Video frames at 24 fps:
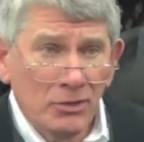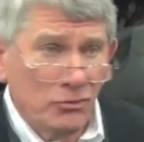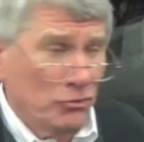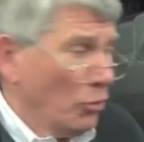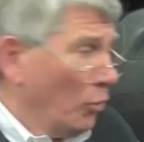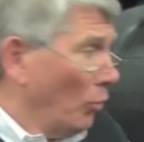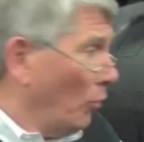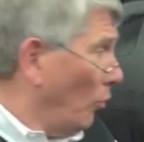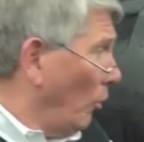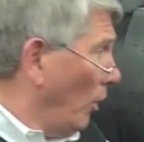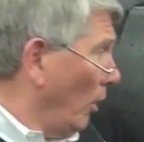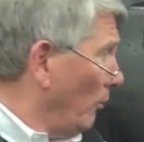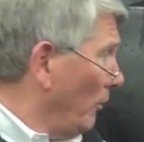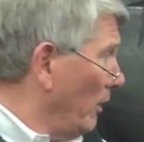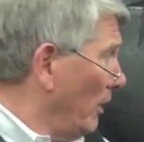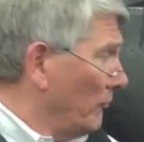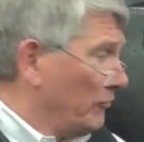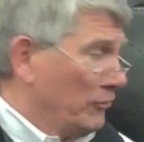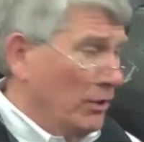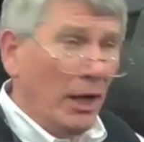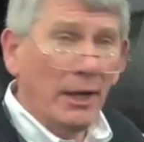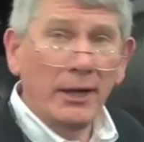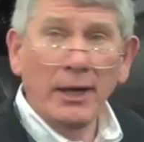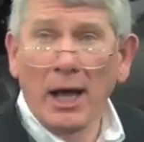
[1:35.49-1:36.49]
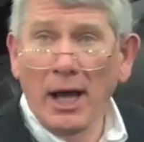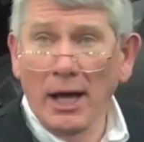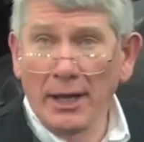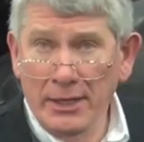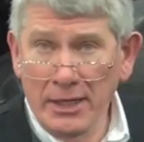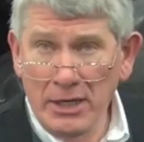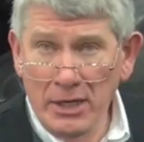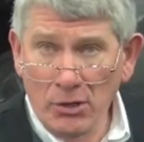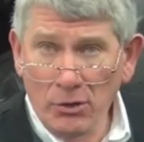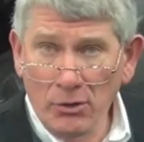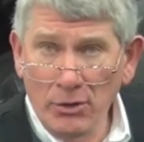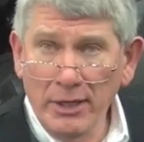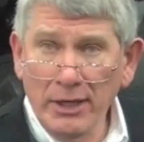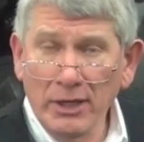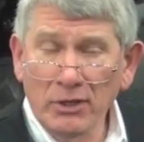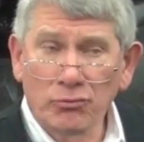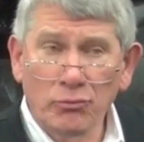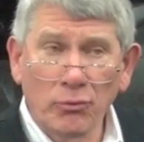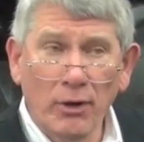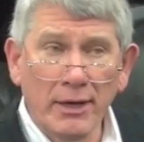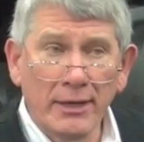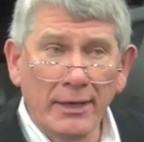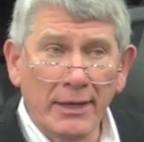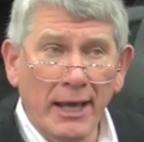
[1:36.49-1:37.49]
So what we have done on here
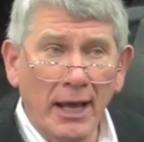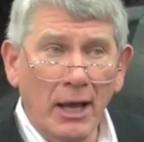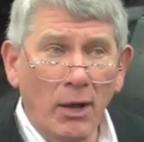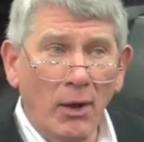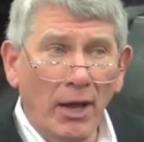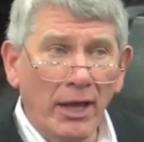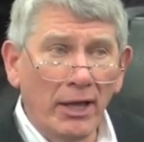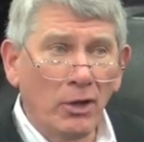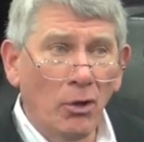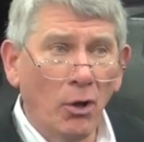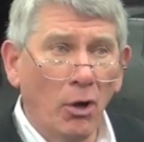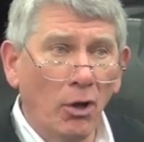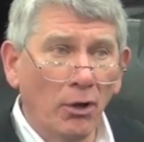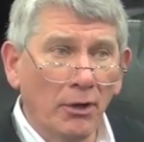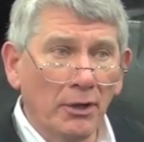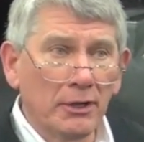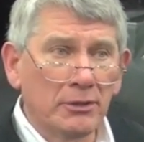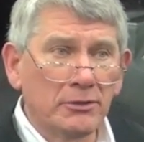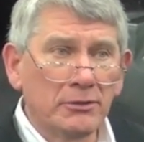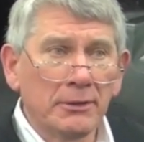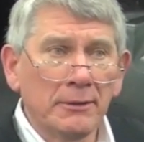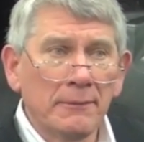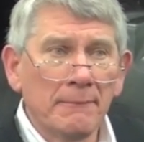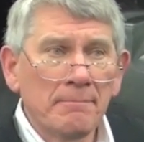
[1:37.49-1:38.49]
is right now, I call it